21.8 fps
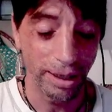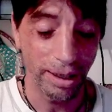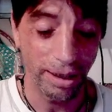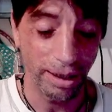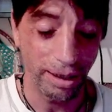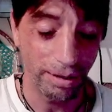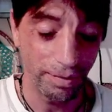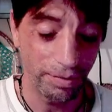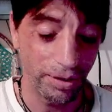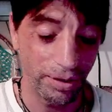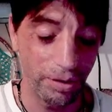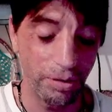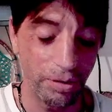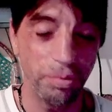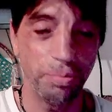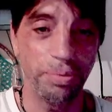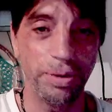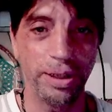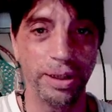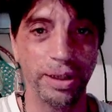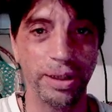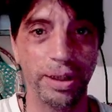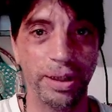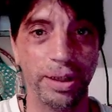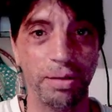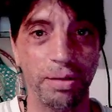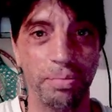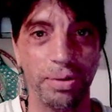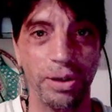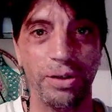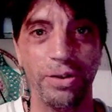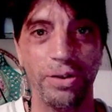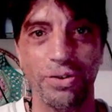of the new beginning
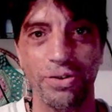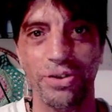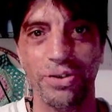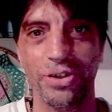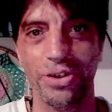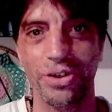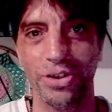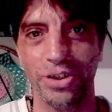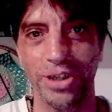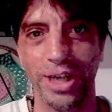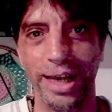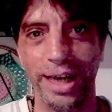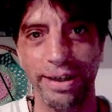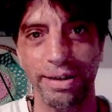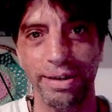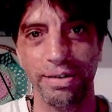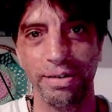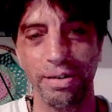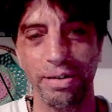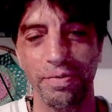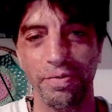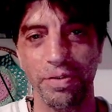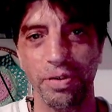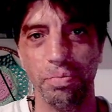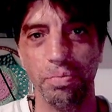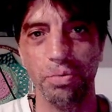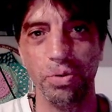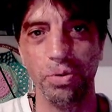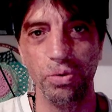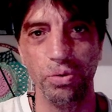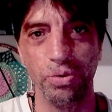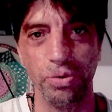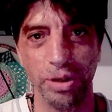because the cycle of the
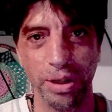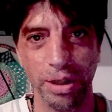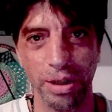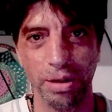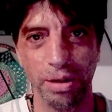moon